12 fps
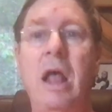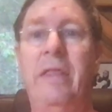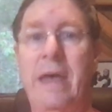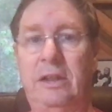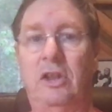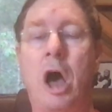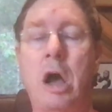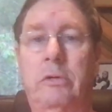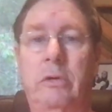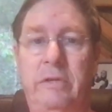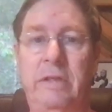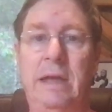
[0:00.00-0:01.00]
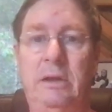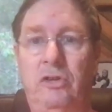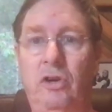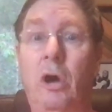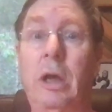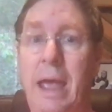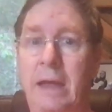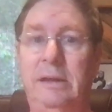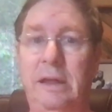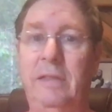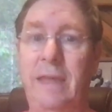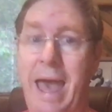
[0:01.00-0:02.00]
that doctors then took and
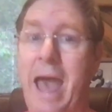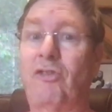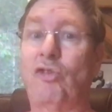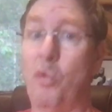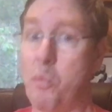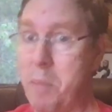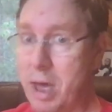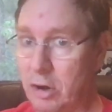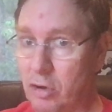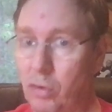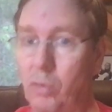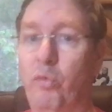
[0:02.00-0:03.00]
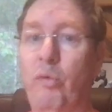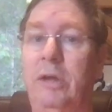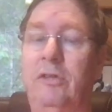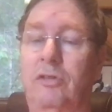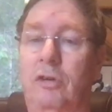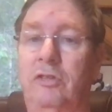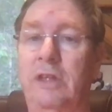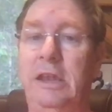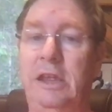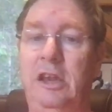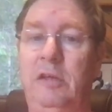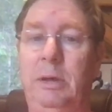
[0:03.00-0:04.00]
did the actual medical research that
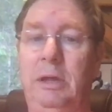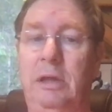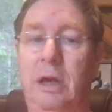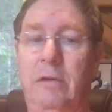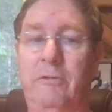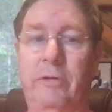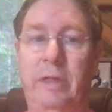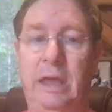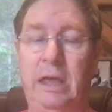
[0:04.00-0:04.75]
needed to be done for the